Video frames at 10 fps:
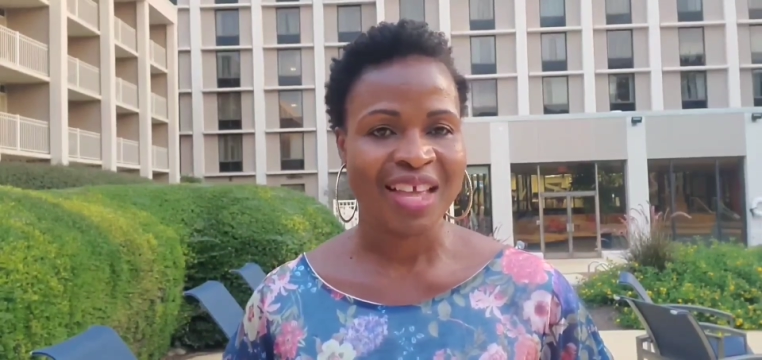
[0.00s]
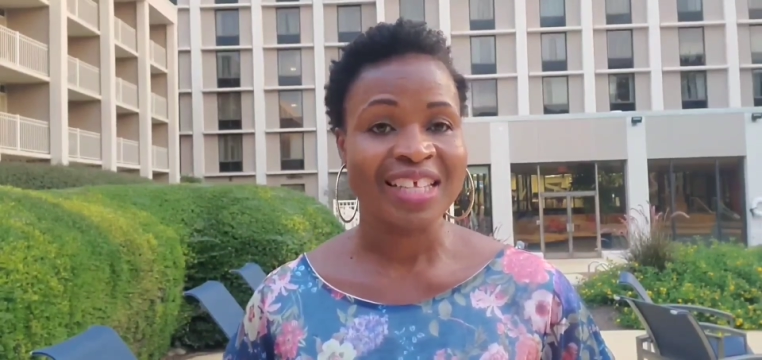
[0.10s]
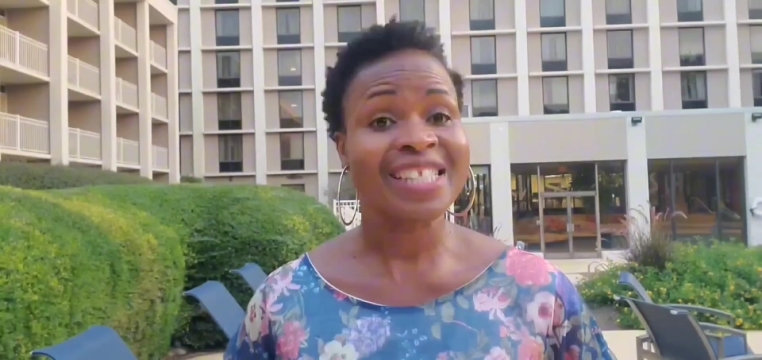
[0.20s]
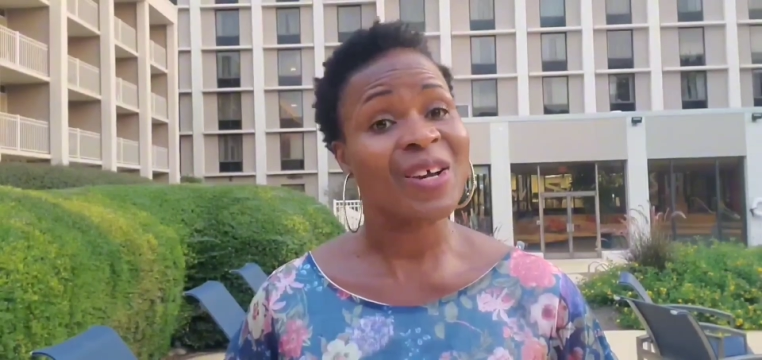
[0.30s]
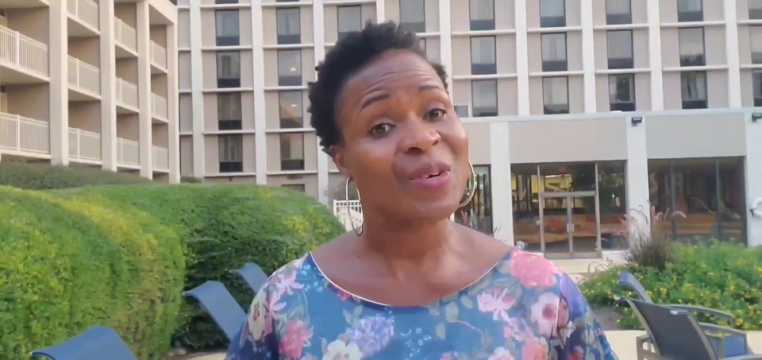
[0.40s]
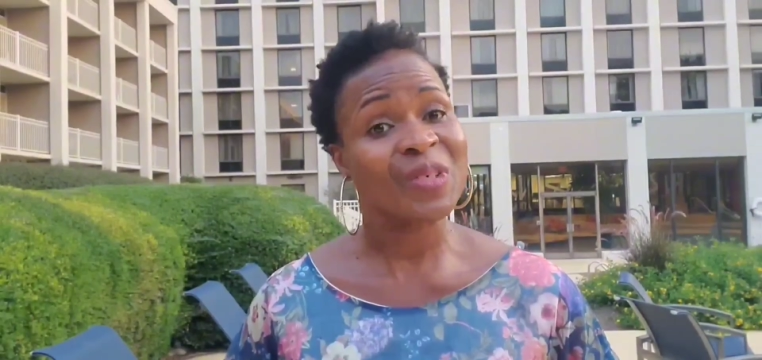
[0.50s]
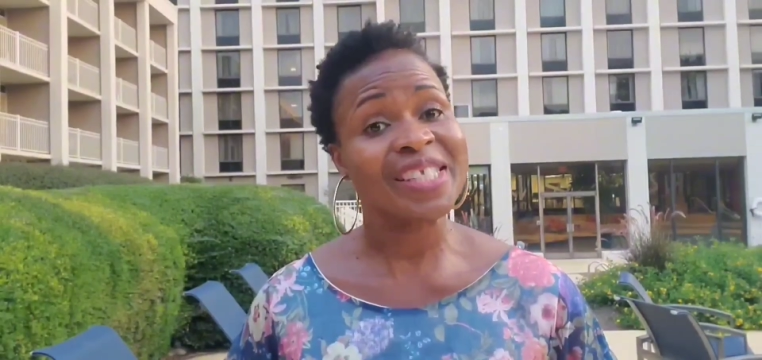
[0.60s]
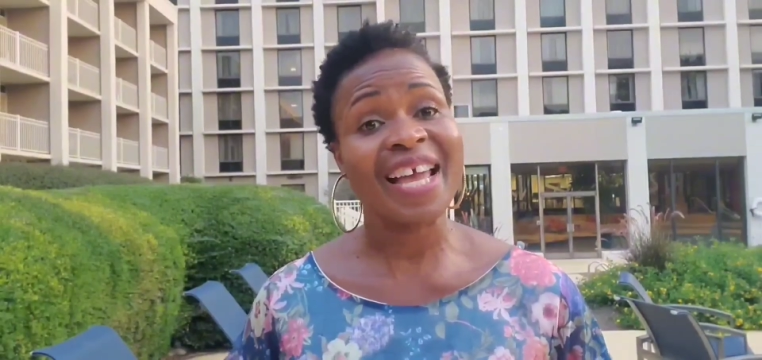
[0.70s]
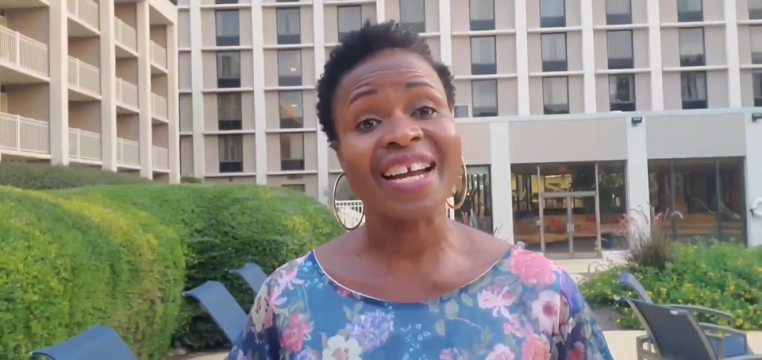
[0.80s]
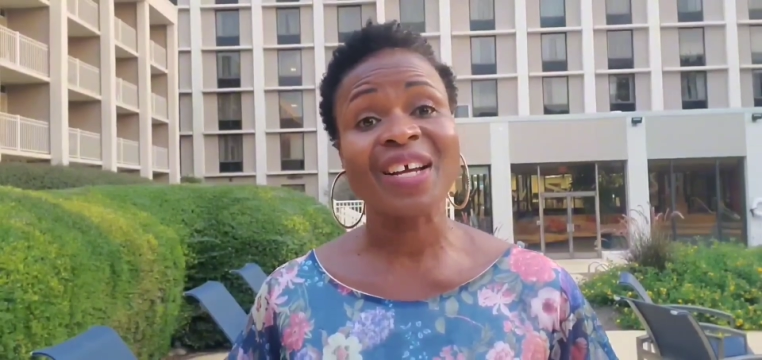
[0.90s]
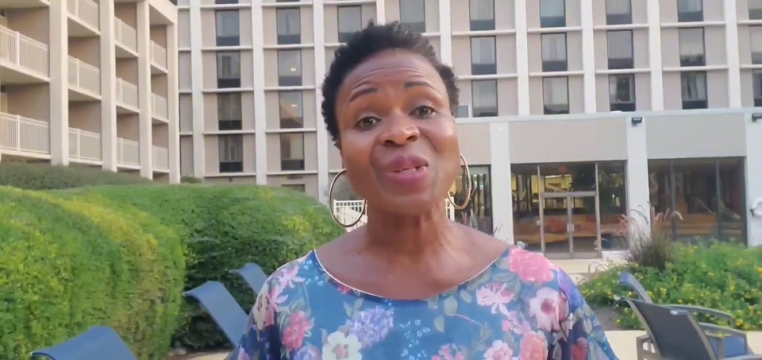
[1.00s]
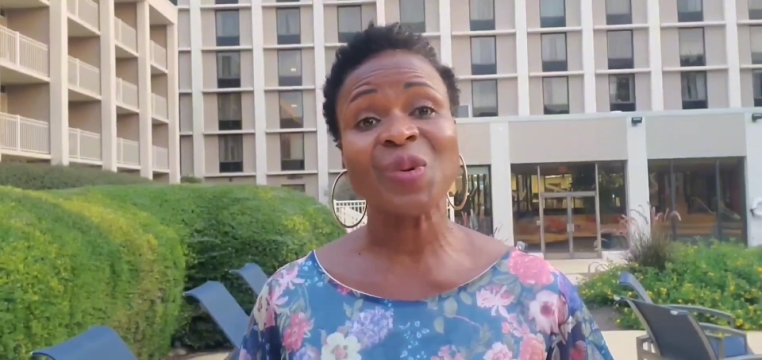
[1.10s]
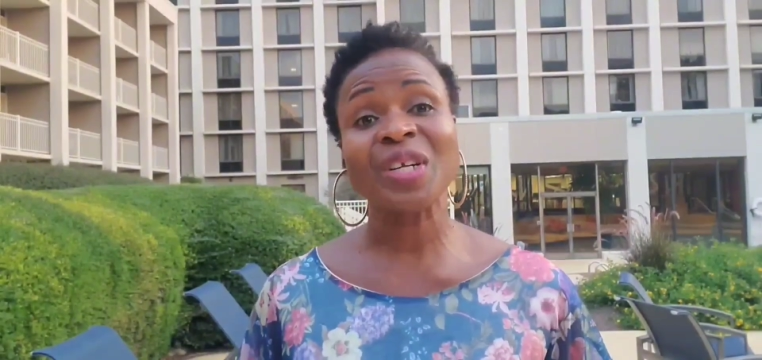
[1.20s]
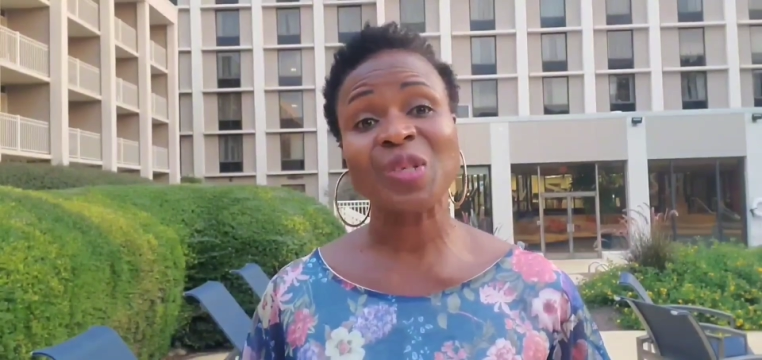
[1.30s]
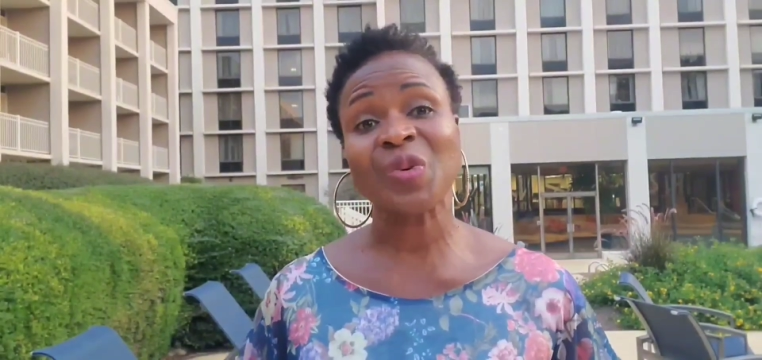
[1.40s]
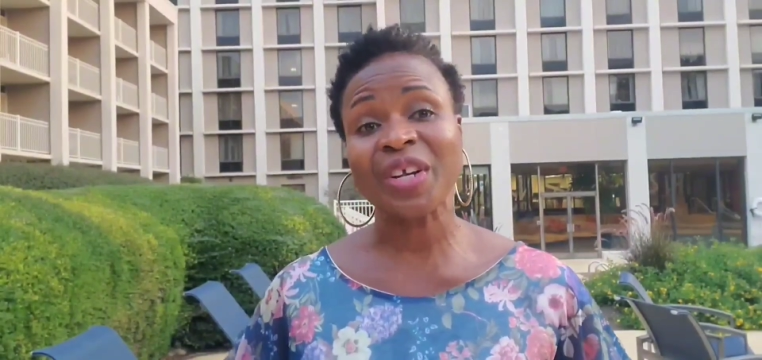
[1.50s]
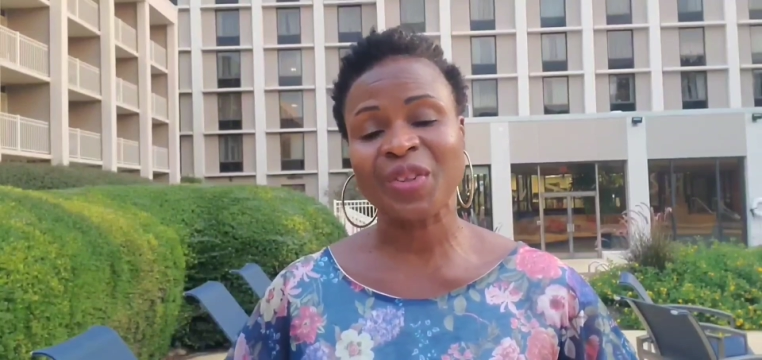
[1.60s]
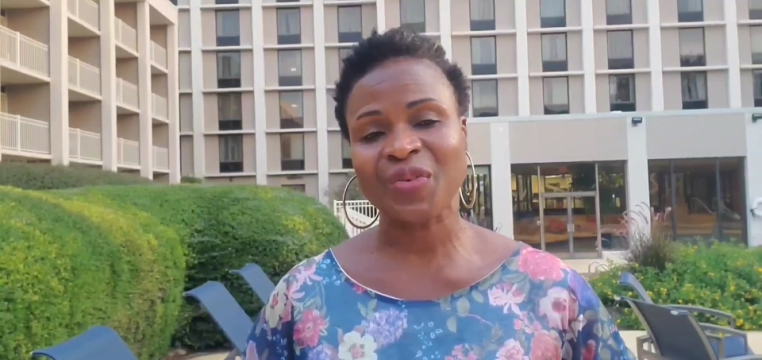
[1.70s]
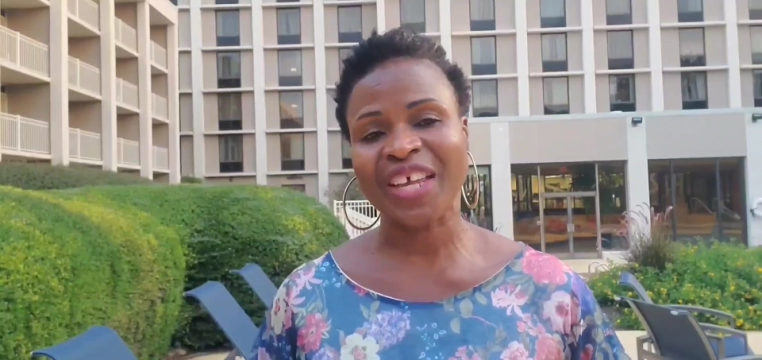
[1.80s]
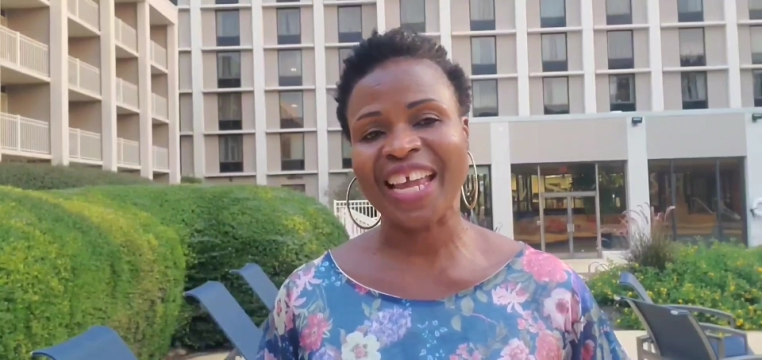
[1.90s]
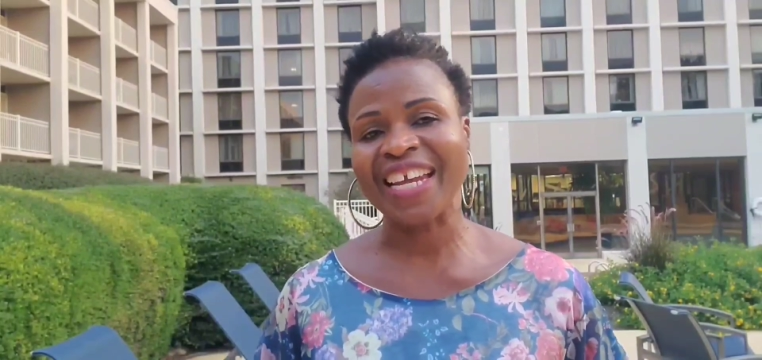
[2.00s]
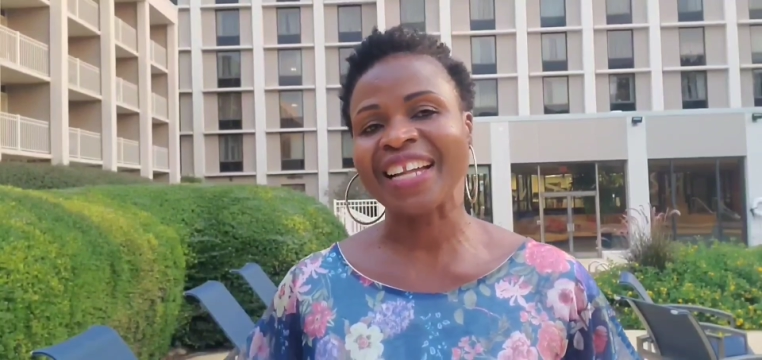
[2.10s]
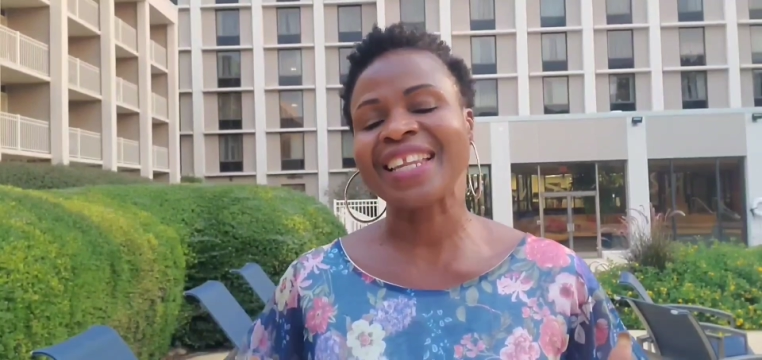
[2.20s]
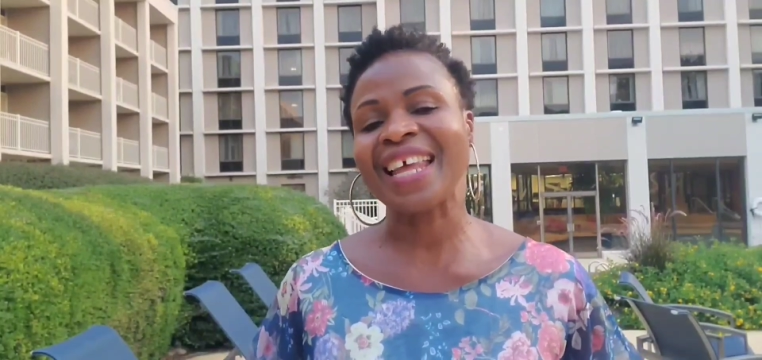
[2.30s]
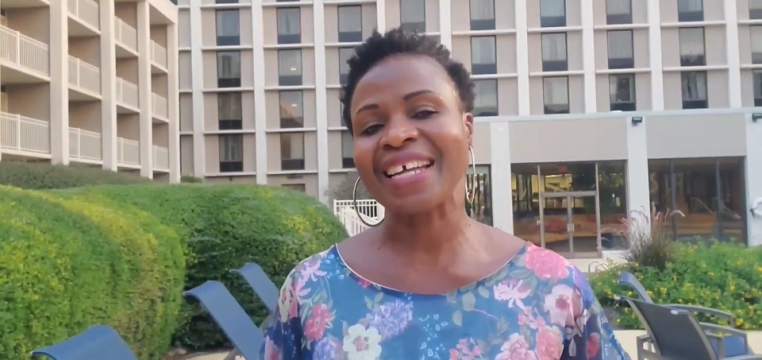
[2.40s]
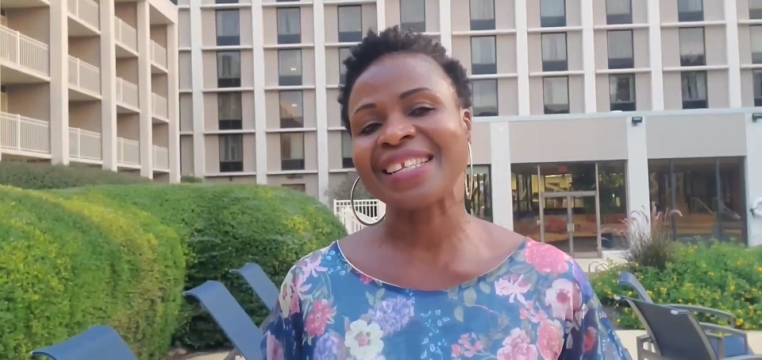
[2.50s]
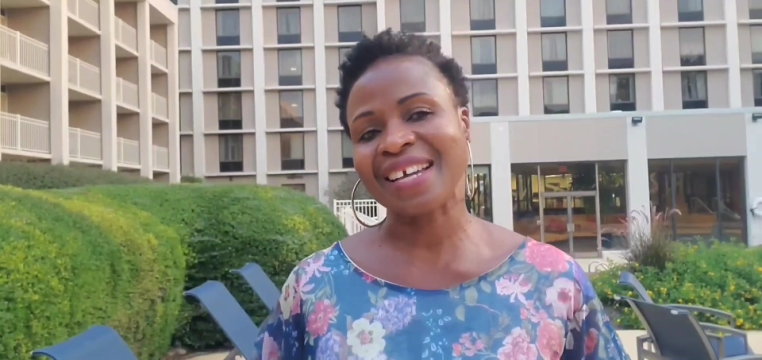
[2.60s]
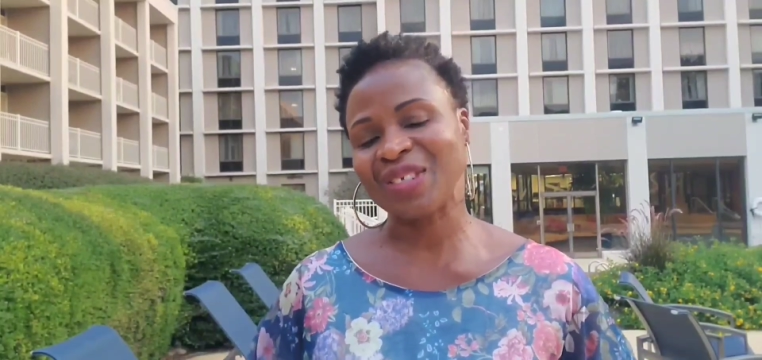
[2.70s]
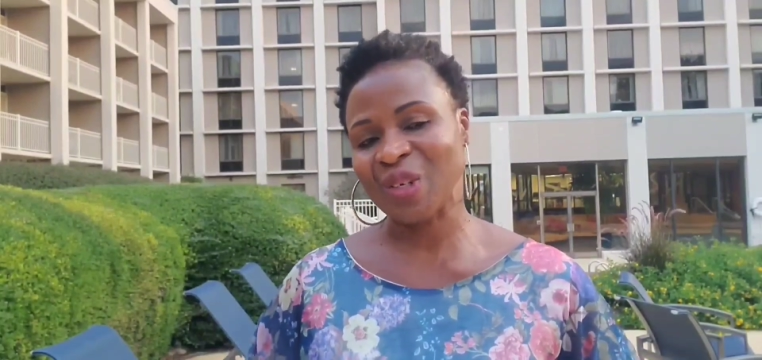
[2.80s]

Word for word: So, CEANA 2023 in Atlanta,